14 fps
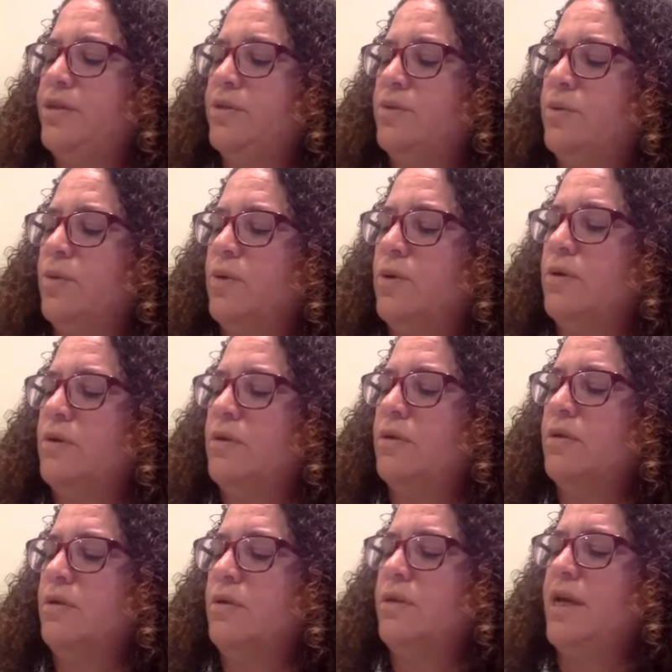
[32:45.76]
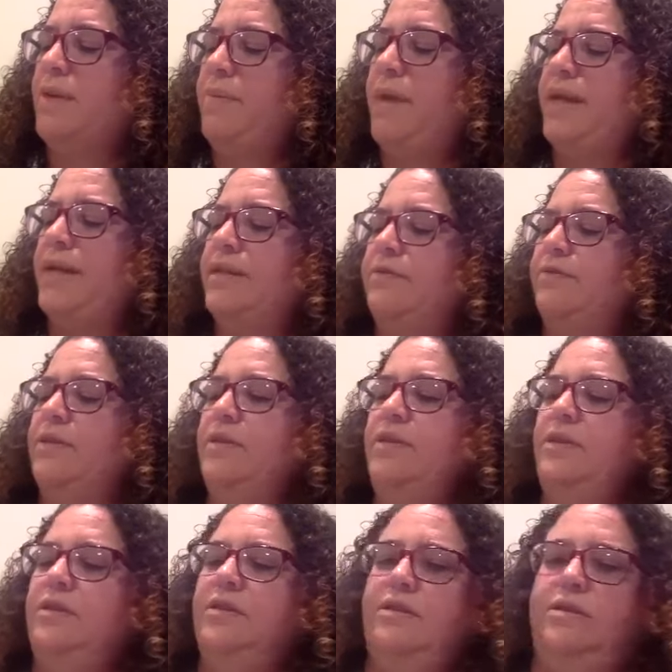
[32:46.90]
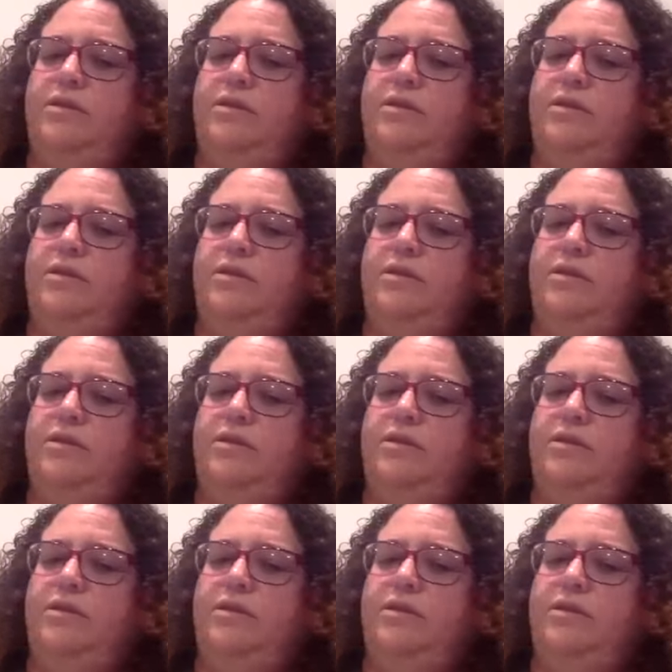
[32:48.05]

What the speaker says: your role and made a difference.